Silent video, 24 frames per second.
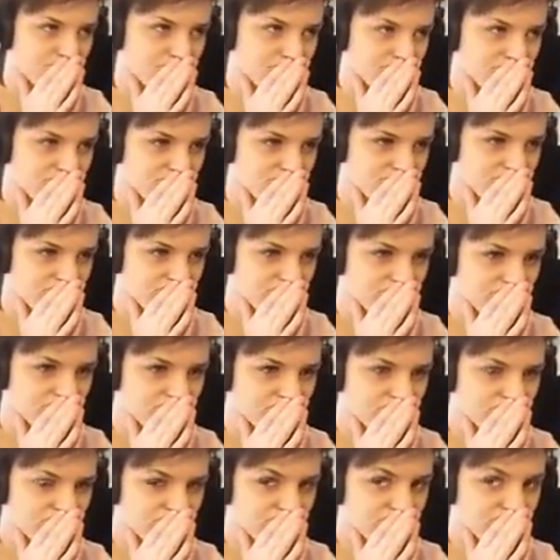
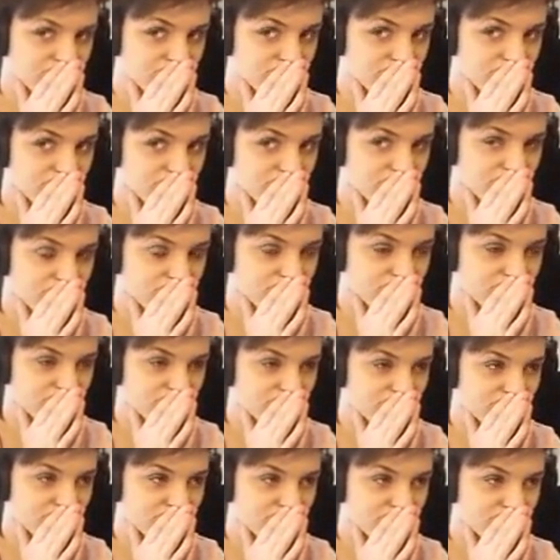
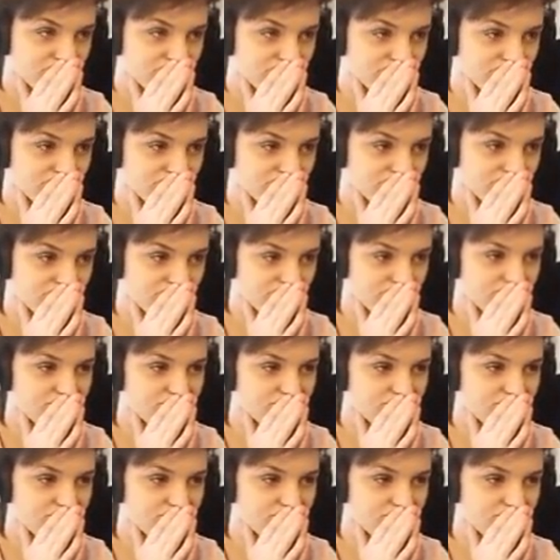(silence)